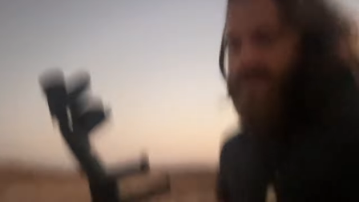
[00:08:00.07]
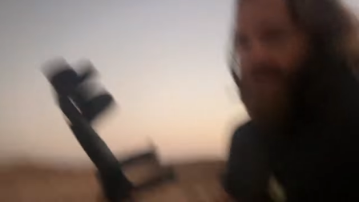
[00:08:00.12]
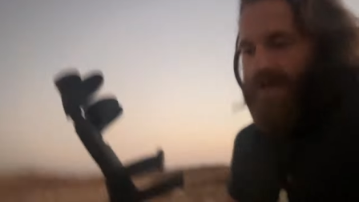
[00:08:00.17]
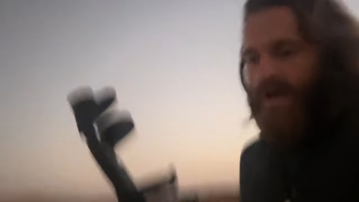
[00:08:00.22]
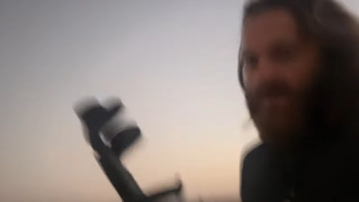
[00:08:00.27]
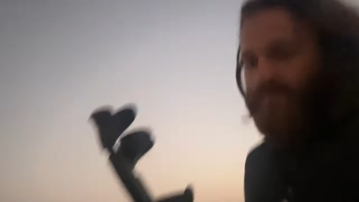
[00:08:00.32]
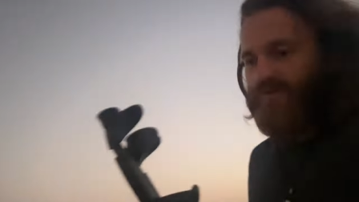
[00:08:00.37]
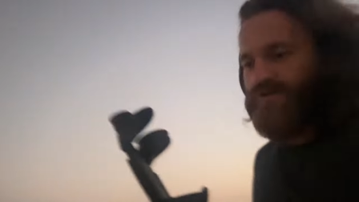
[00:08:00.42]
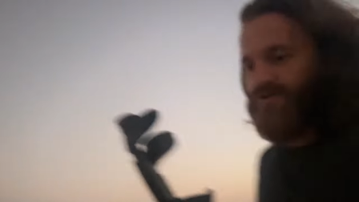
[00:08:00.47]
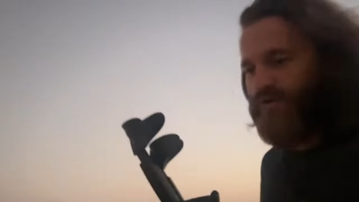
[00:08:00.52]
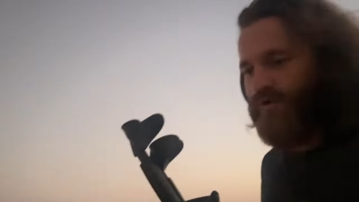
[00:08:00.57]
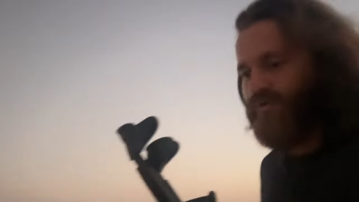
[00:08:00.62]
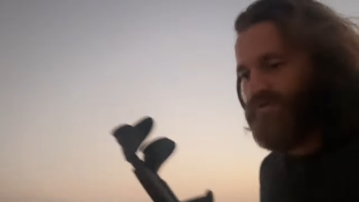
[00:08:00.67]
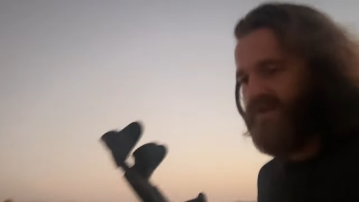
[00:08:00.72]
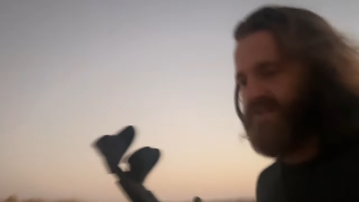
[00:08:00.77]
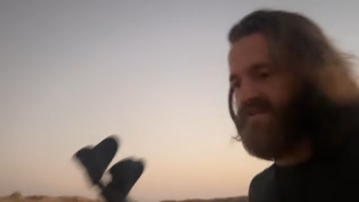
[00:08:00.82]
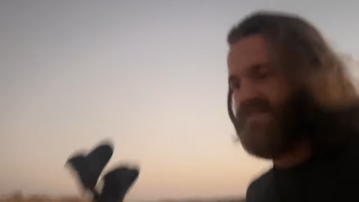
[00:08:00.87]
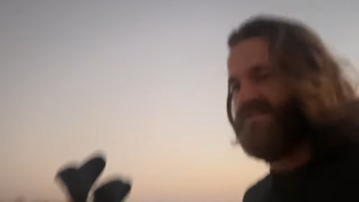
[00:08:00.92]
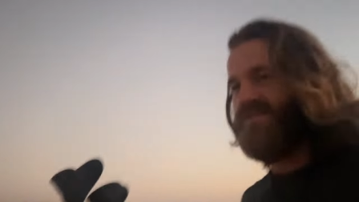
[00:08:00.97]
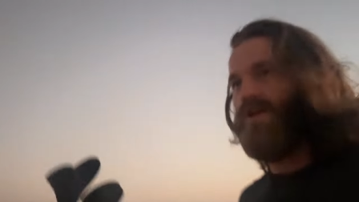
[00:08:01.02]
and was told
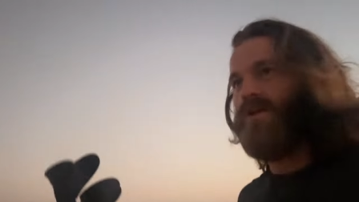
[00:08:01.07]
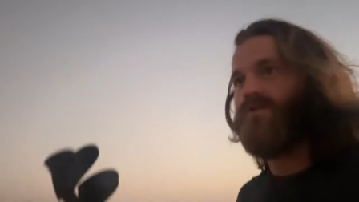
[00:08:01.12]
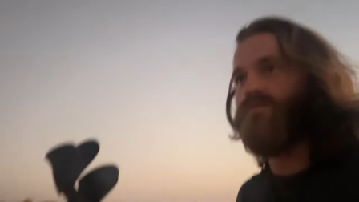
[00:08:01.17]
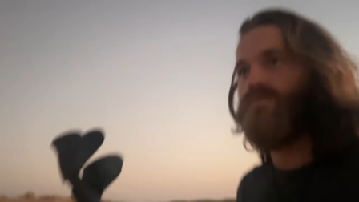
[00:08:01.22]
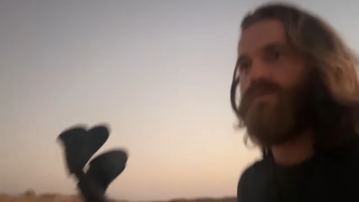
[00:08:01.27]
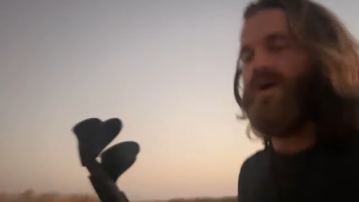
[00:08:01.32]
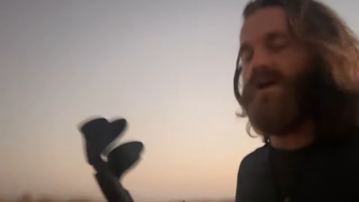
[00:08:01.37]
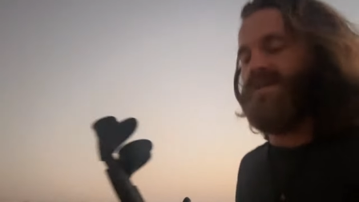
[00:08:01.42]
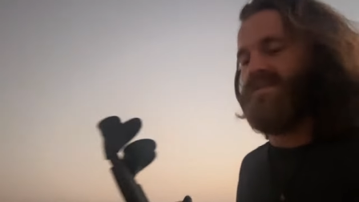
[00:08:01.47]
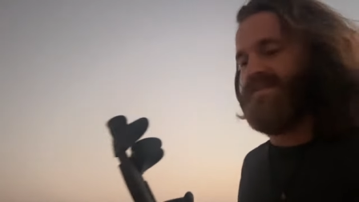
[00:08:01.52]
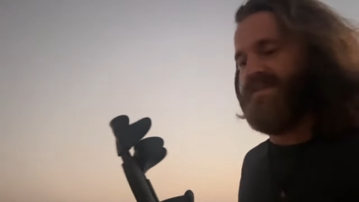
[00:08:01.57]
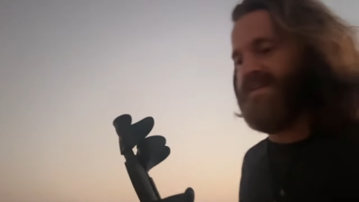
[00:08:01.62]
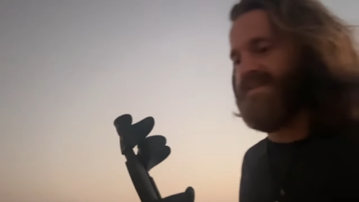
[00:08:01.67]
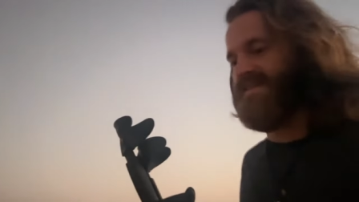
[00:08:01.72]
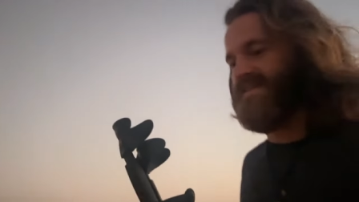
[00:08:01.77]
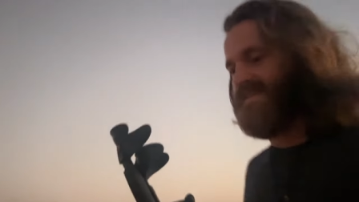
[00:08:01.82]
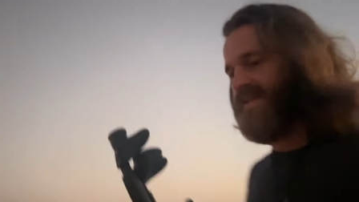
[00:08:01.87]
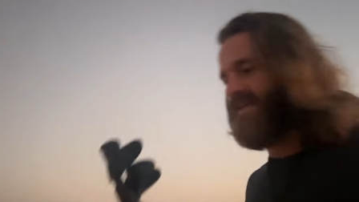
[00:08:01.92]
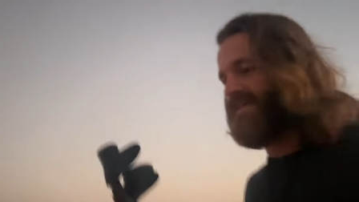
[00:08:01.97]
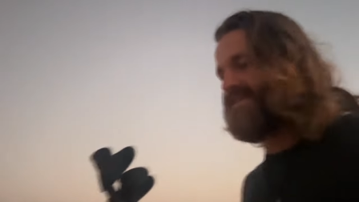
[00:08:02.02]
that the sun will rise at
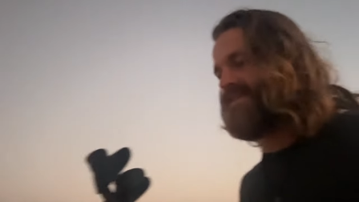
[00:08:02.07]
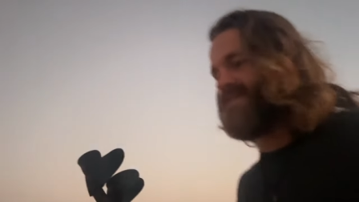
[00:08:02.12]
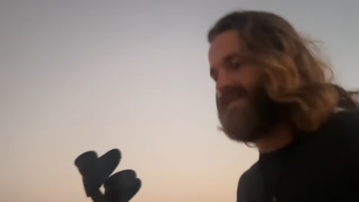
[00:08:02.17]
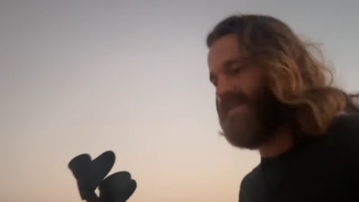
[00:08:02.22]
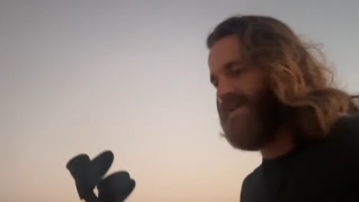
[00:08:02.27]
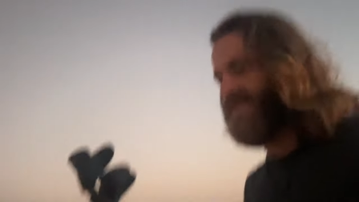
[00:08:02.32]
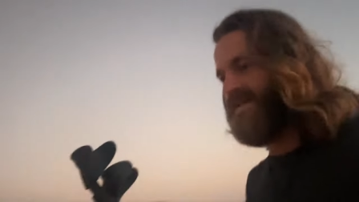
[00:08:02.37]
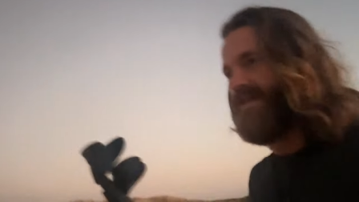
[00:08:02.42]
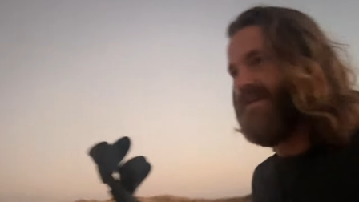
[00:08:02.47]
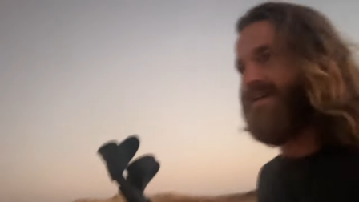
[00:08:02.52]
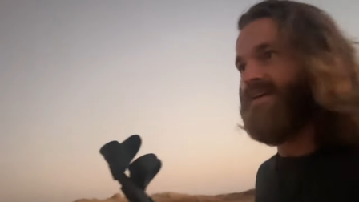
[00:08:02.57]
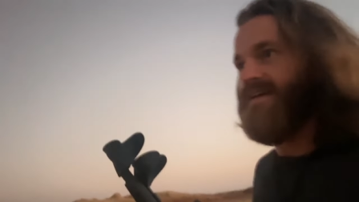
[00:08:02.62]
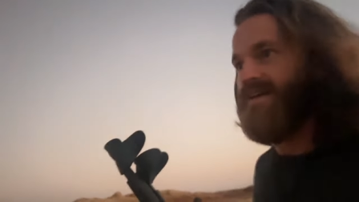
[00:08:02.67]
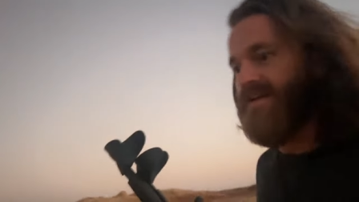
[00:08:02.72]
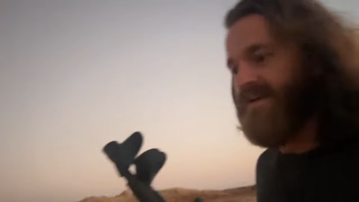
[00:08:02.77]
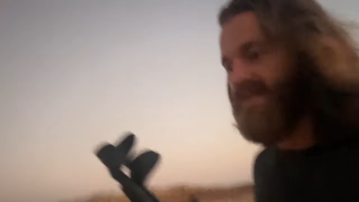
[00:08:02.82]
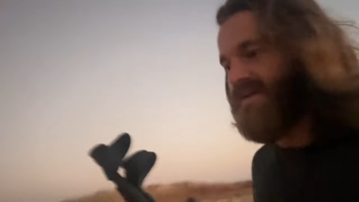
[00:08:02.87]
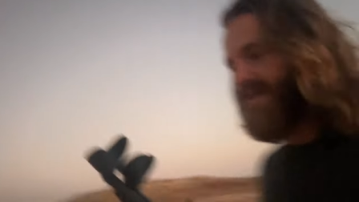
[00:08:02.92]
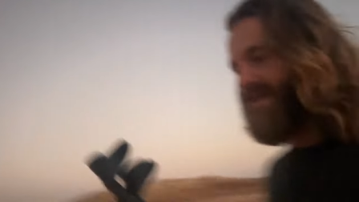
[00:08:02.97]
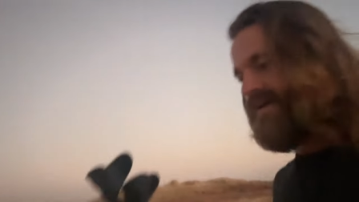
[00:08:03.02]
6.
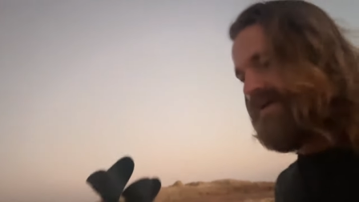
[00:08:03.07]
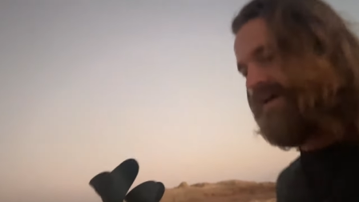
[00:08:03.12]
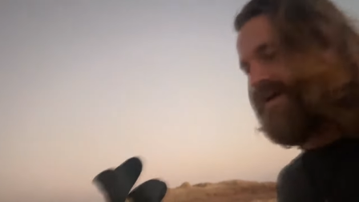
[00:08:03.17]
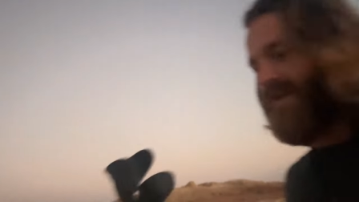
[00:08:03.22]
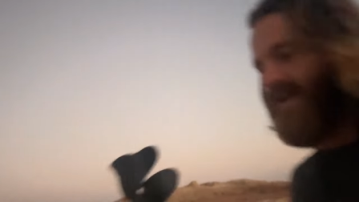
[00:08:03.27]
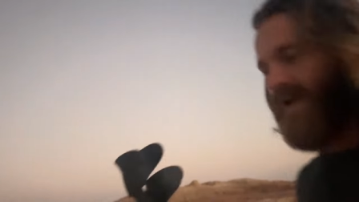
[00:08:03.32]
And